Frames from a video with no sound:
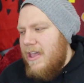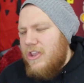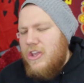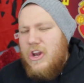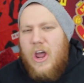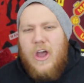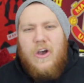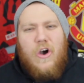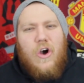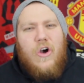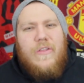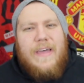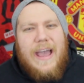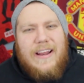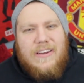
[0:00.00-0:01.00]
You know,
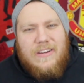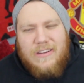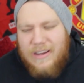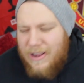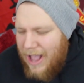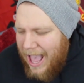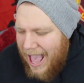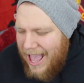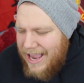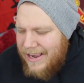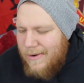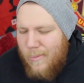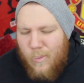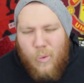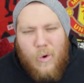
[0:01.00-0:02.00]
all that
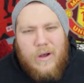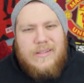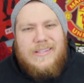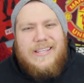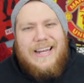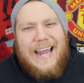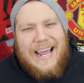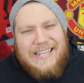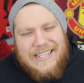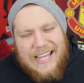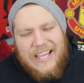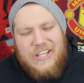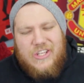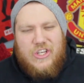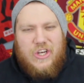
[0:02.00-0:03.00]
unwanted
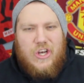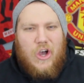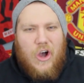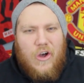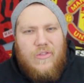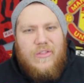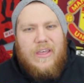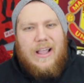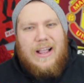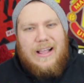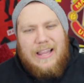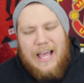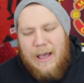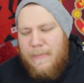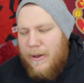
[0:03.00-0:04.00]
attention on the
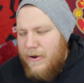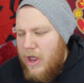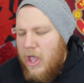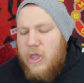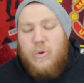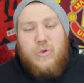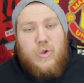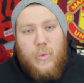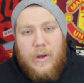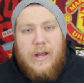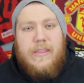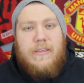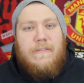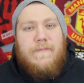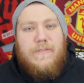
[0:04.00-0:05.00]
club. I know he'll do
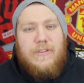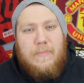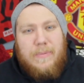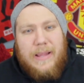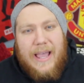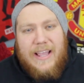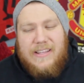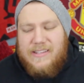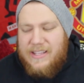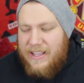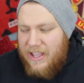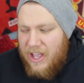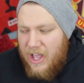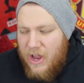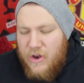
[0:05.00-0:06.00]
anything for the players
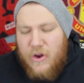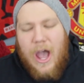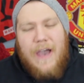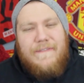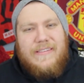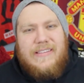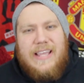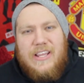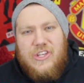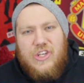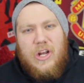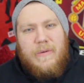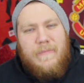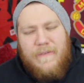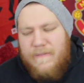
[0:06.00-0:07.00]
to not have
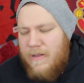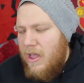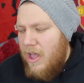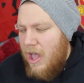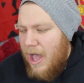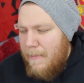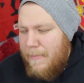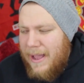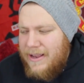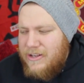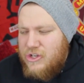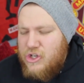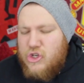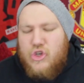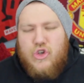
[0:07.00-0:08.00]
attention on them, but
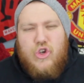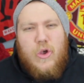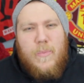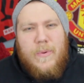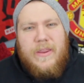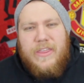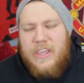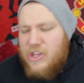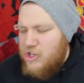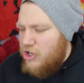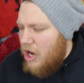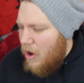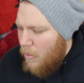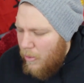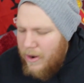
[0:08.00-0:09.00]
just stupid things. You
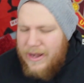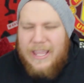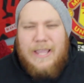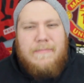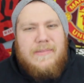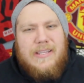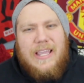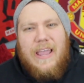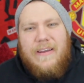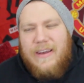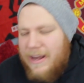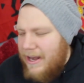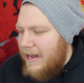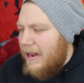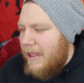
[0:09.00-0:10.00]
don't want him to get
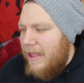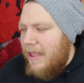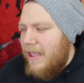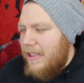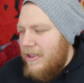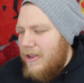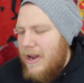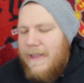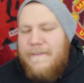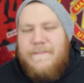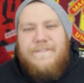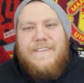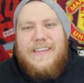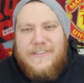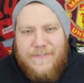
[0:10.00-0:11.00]
in a, you know,
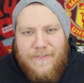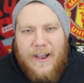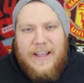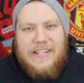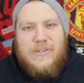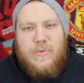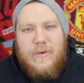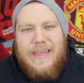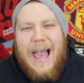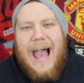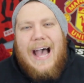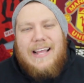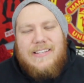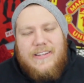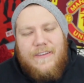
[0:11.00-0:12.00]
fist fights with
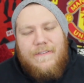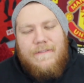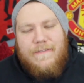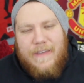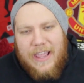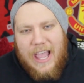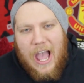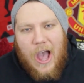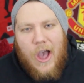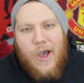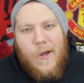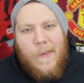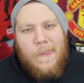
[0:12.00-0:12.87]
Arsene Wenger.